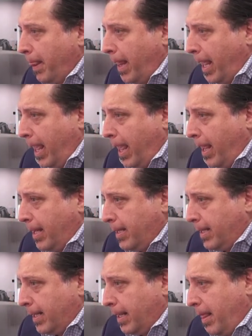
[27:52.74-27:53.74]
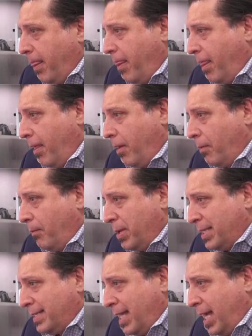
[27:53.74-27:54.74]
And
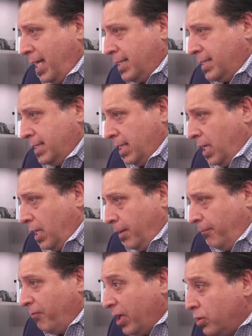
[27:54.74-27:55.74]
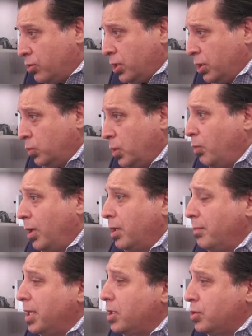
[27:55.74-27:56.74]
besides um, Venue Shield, we wanted to
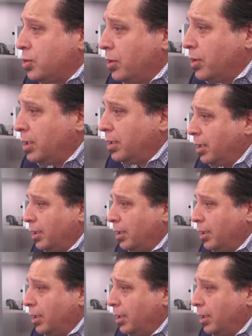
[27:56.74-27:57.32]
make sure that uh,